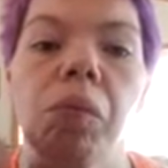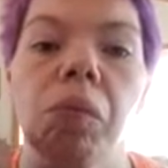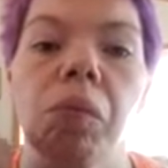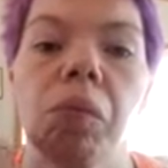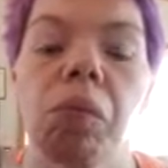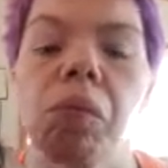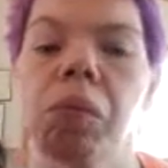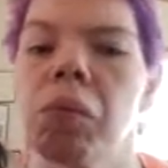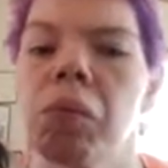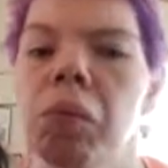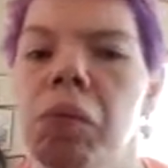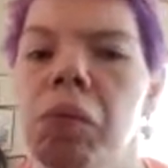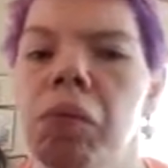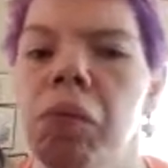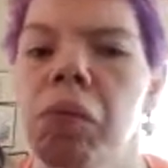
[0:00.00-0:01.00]

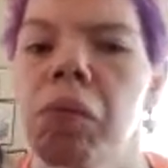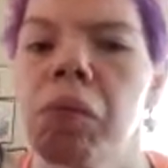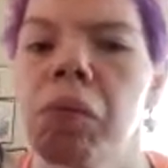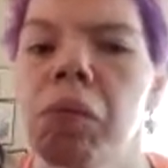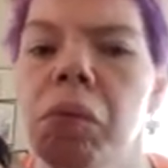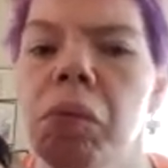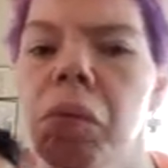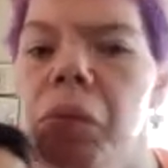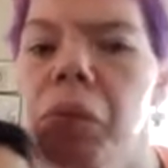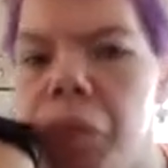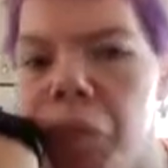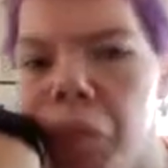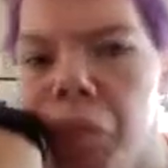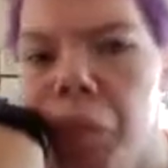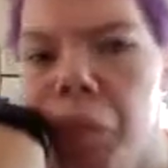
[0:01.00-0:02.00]

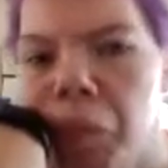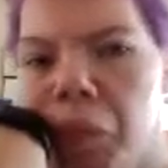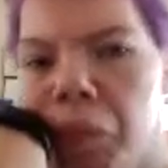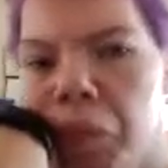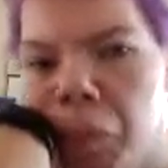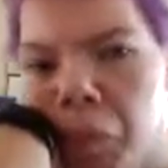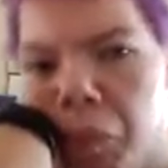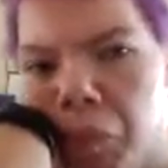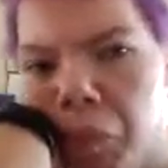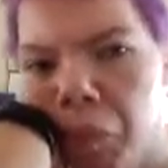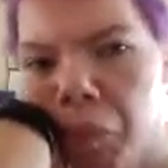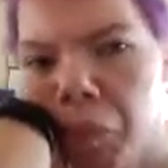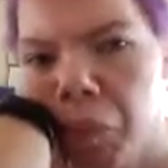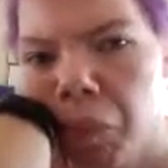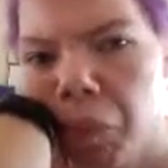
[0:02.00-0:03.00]

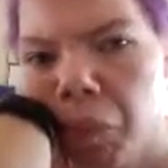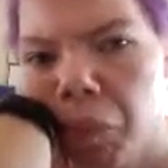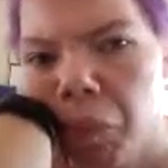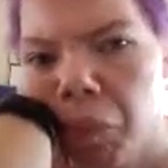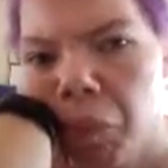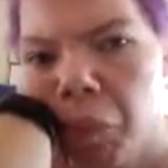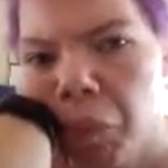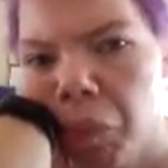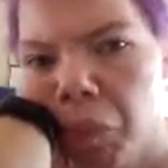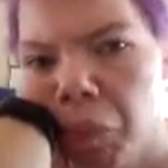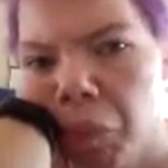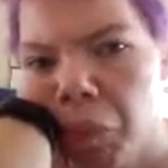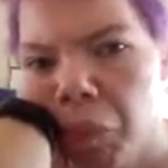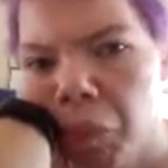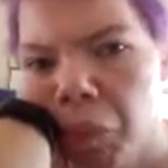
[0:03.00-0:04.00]

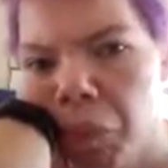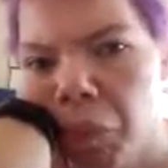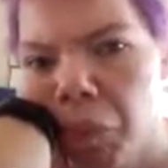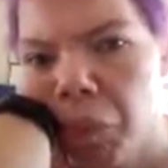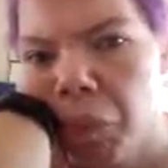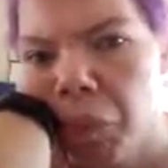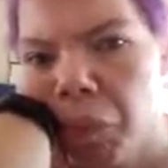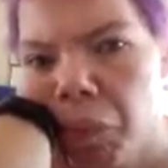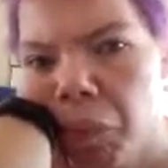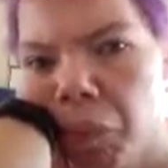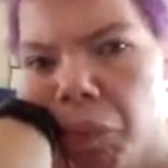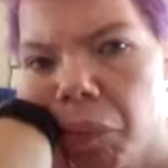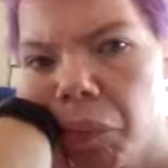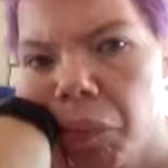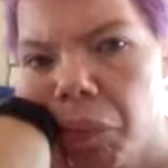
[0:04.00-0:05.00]

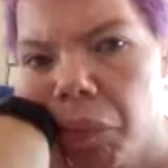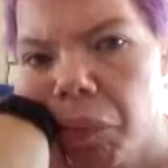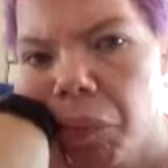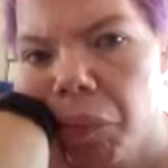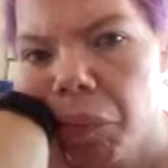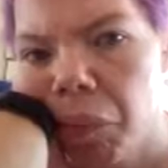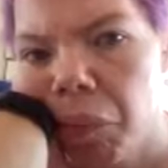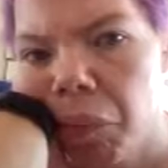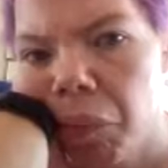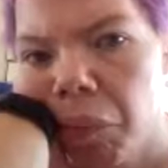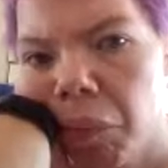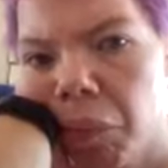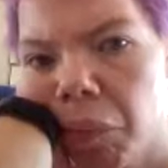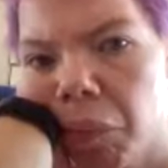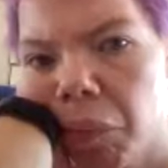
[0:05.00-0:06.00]

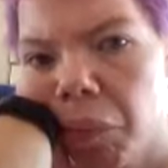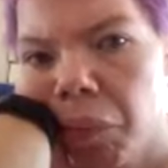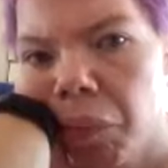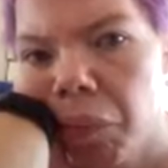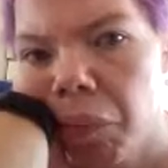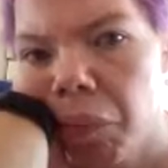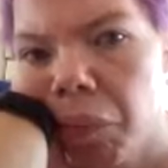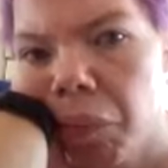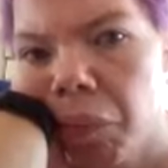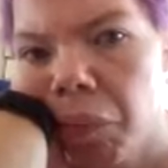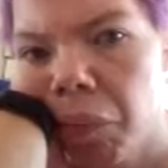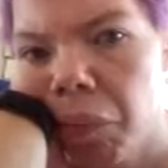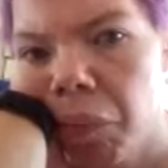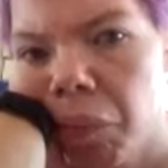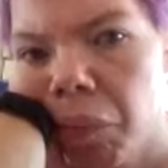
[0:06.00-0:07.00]

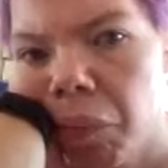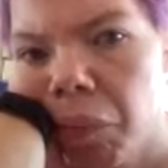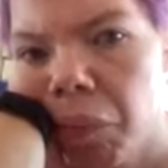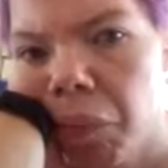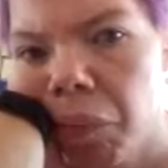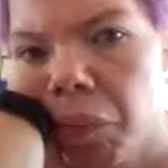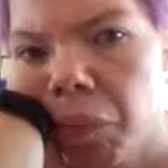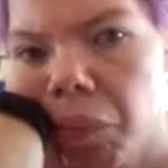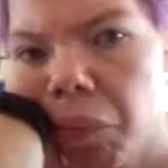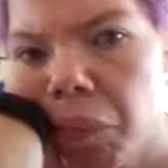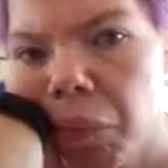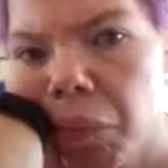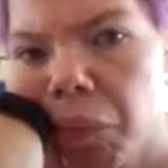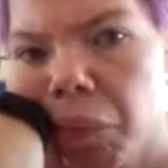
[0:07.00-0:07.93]
The person shown says nothing.